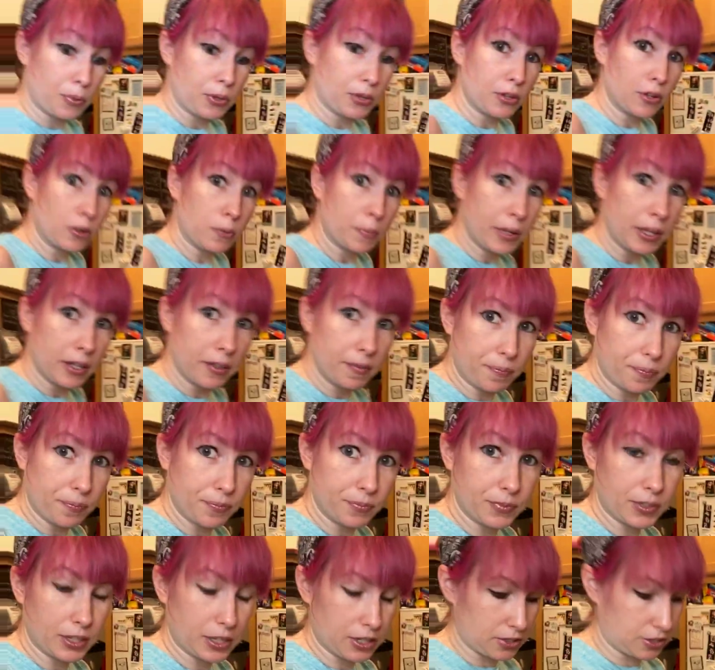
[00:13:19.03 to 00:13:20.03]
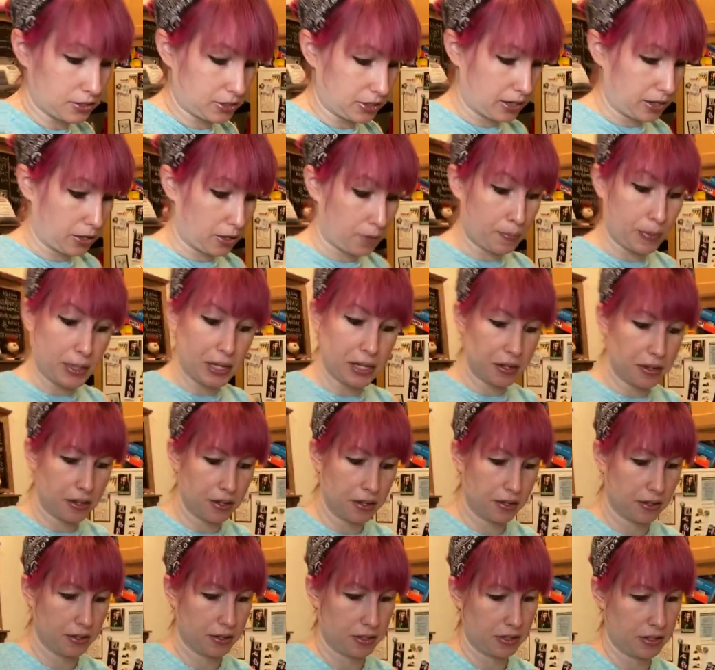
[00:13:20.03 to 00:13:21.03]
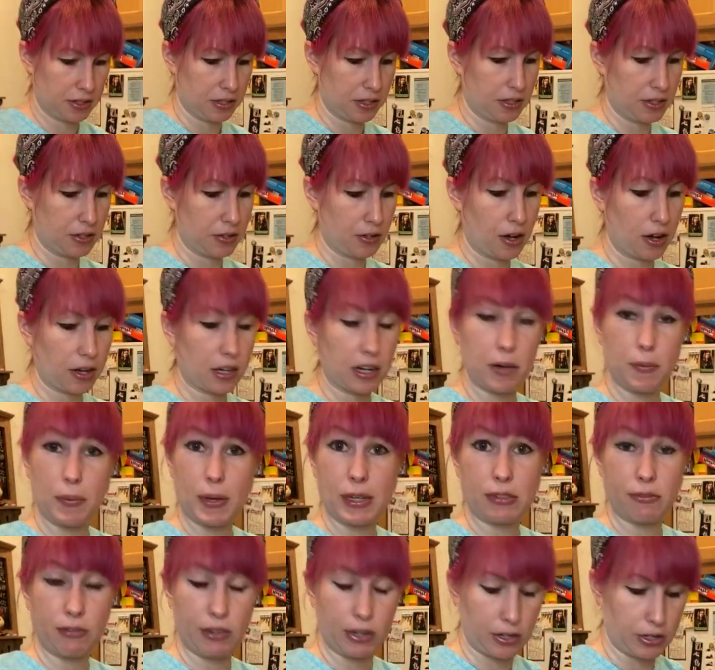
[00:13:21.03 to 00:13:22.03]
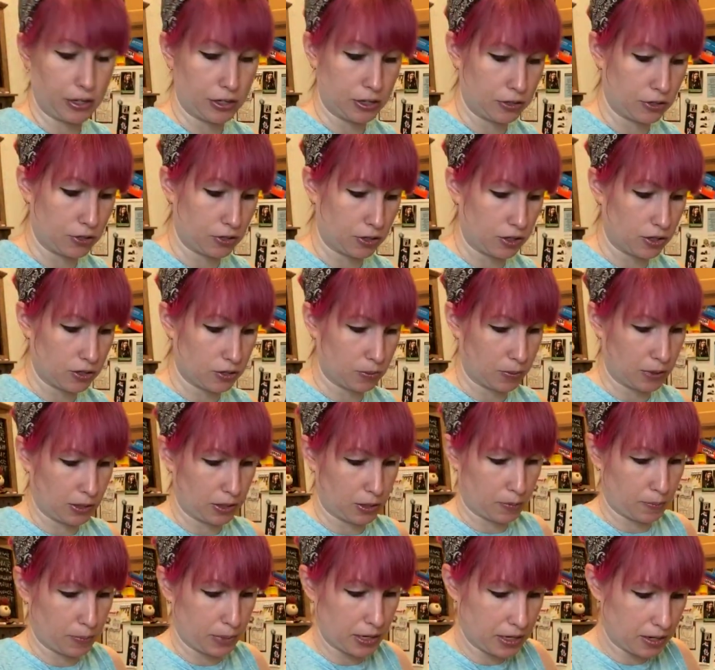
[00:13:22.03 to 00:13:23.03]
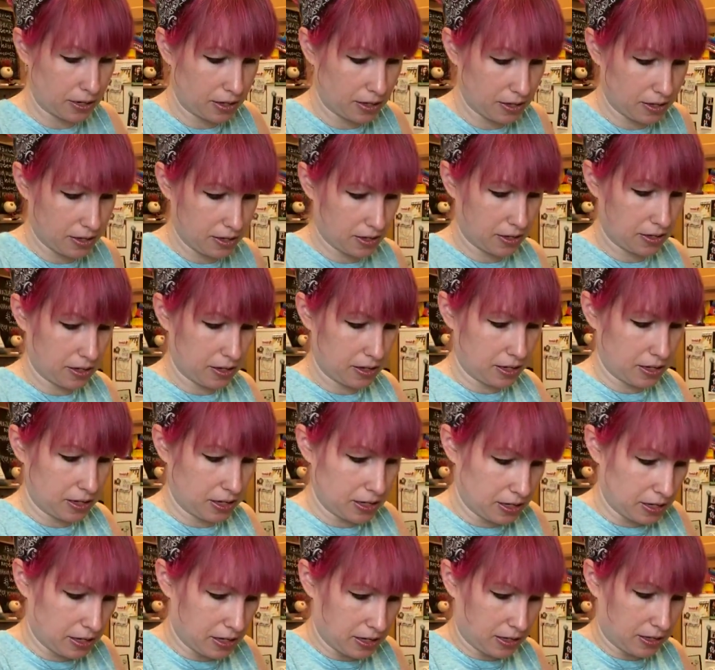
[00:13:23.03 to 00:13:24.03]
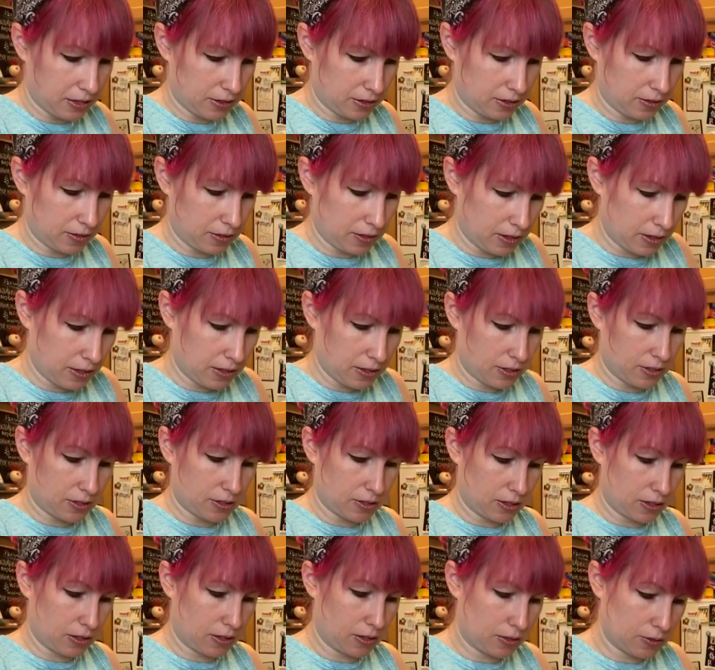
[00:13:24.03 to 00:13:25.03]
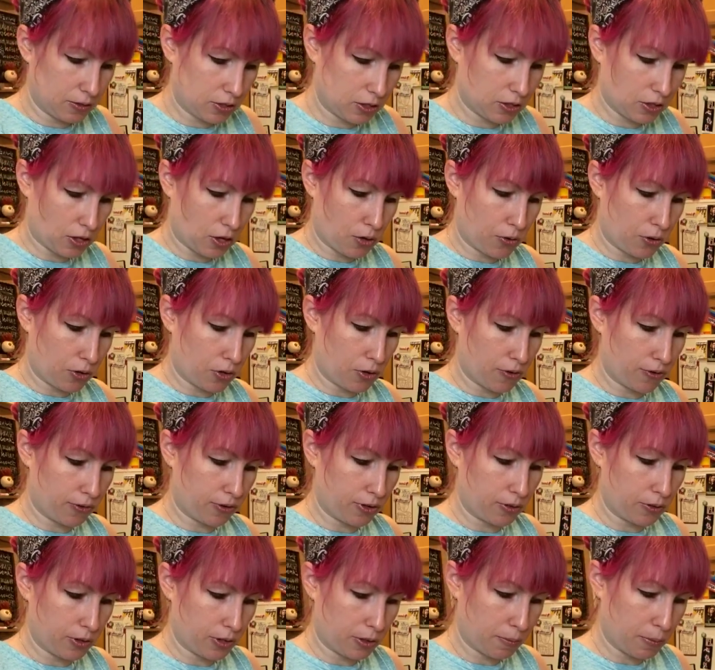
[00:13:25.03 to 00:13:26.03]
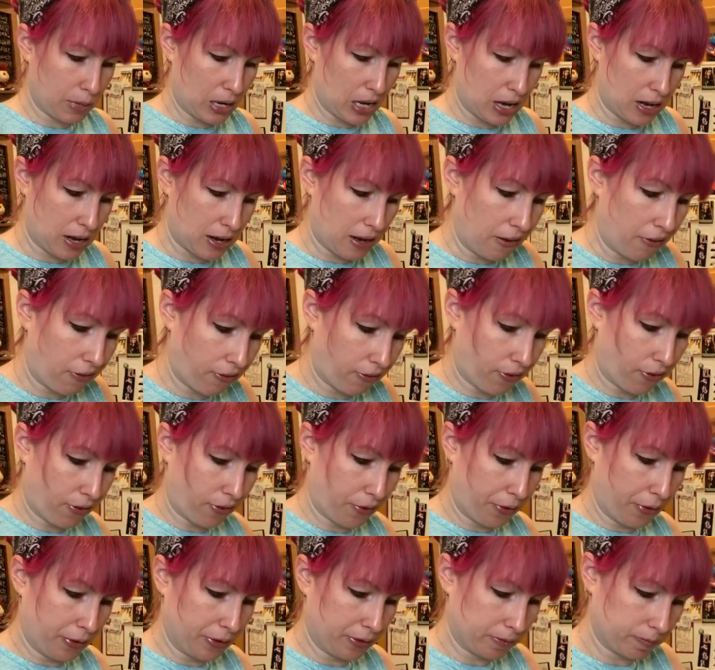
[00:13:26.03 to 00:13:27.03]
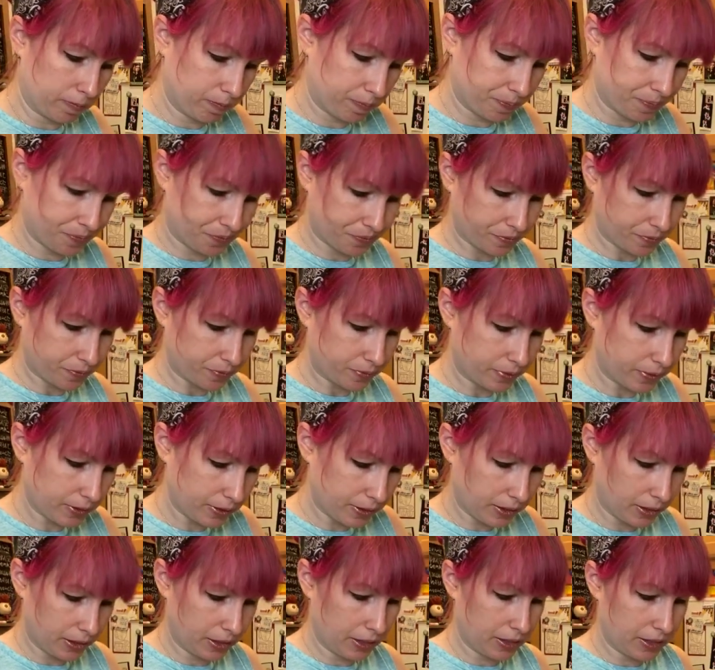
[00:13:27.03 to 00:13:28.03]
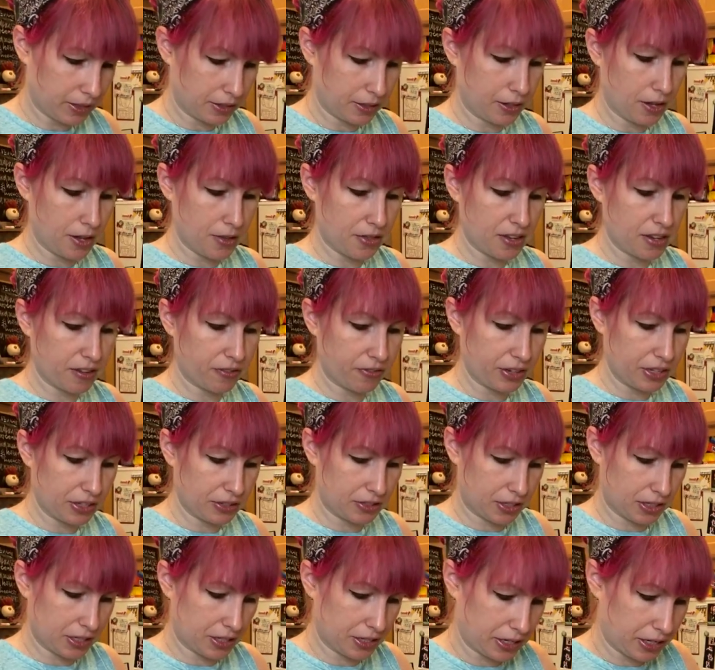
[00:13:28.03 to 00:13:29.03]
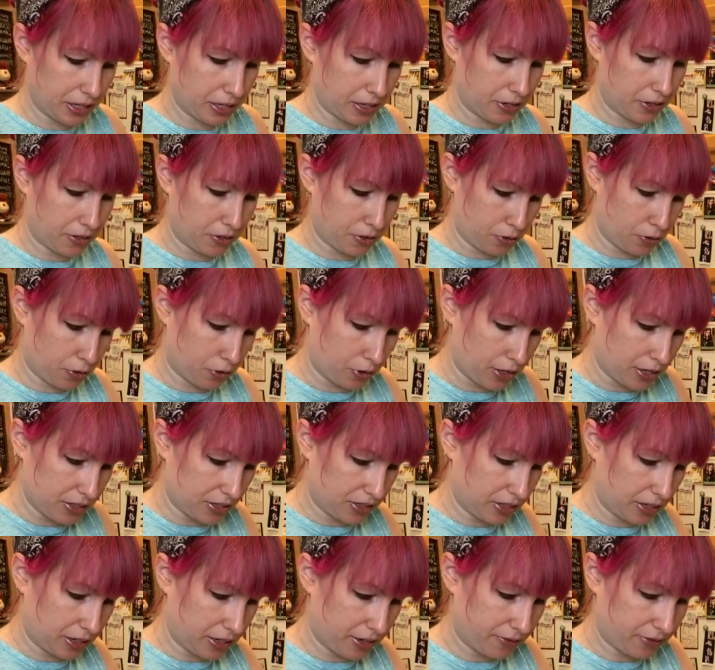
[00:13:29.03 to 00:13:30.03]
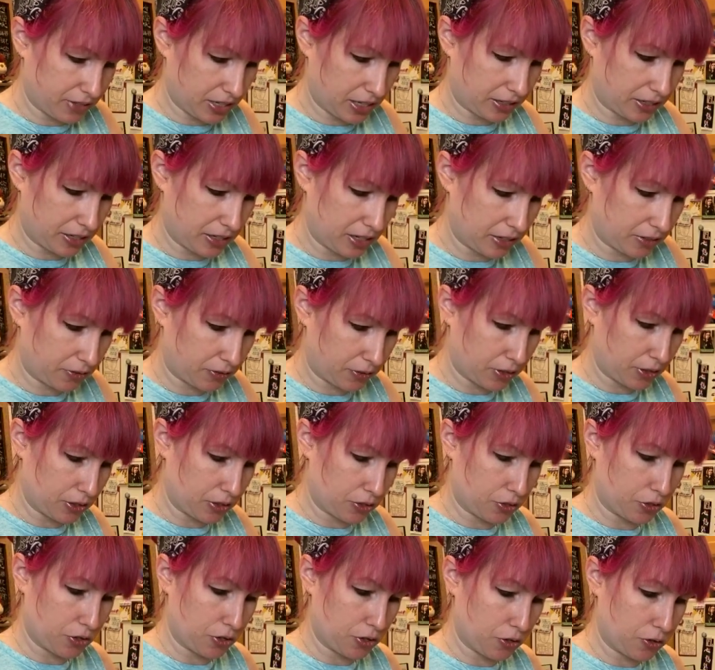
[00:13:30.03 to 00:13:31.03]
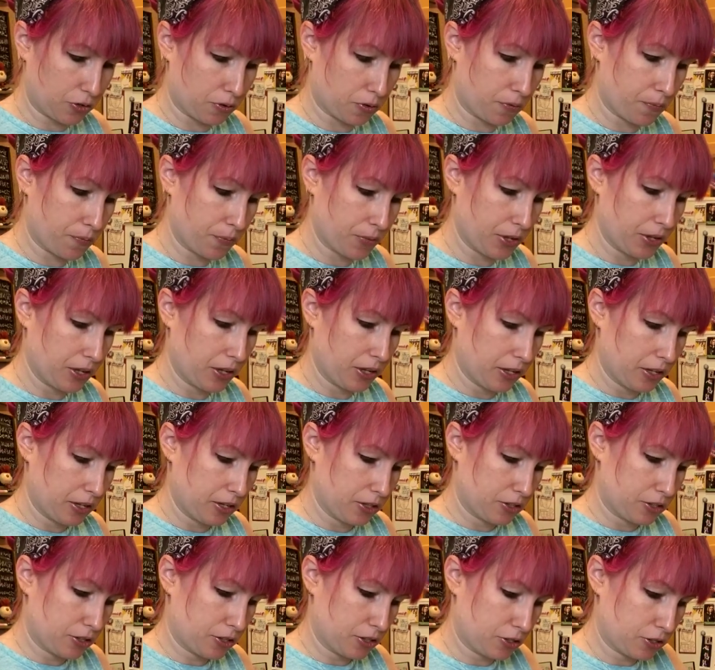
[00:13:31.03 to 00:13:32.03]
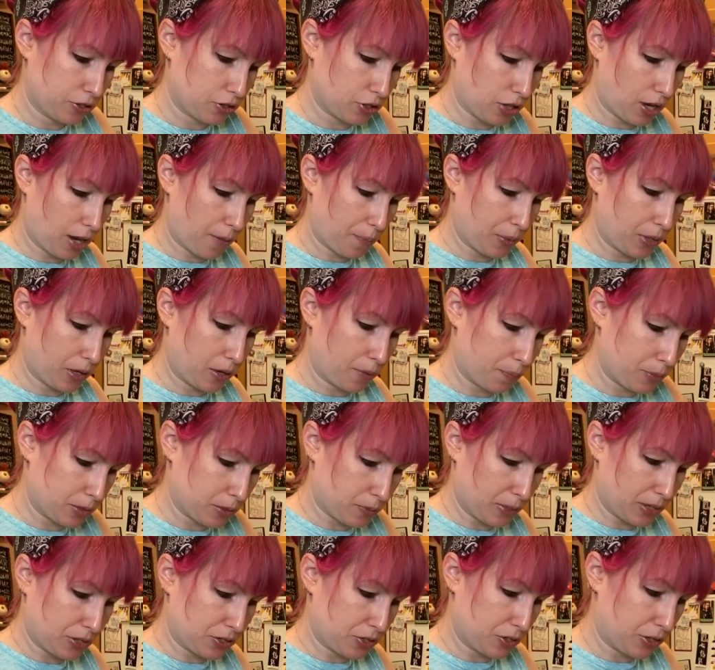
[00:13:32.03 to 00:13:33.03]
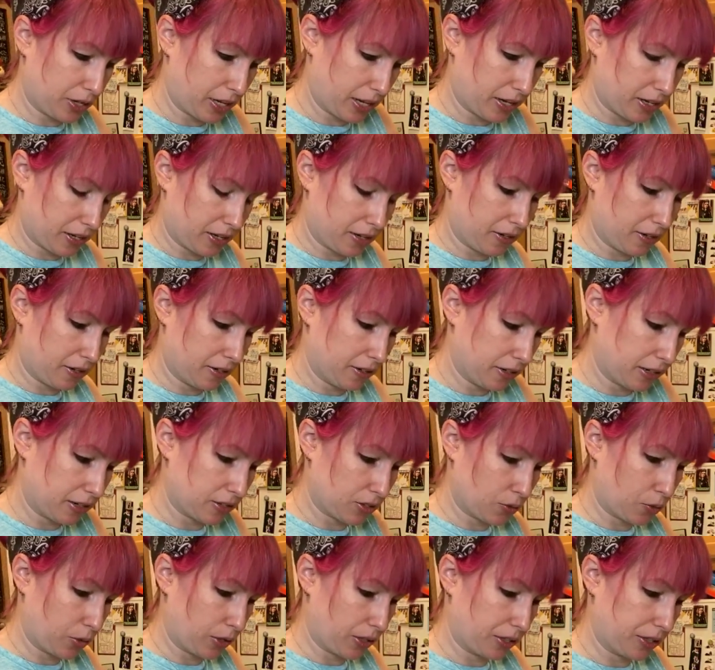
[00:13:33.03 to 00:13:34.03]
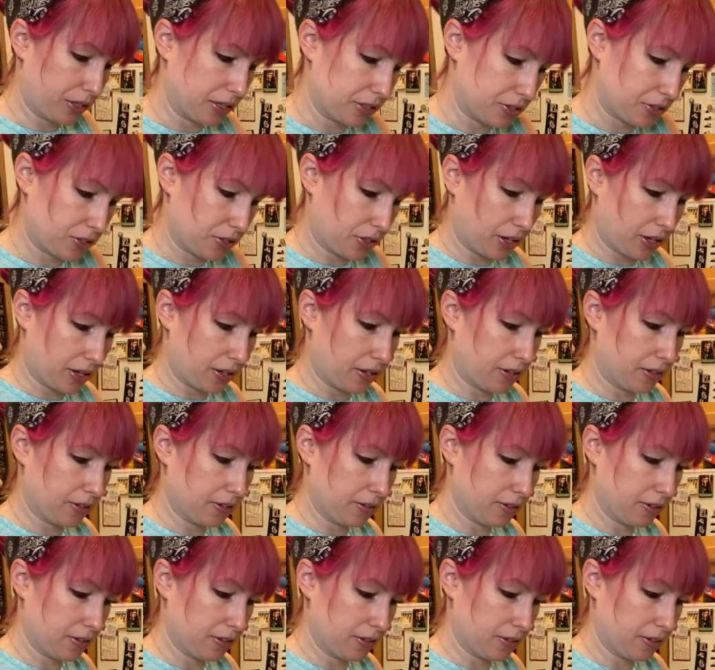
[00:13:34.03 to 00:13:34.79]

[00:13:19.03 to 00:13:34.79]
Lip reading: little bit because they are big. And they're not going to make a very good sauce when they're big. So I'm just going over it with my knife. Nothing fancy again, no crazy knife techniques for this show. Just chop it up as best you can, as quickly as you can,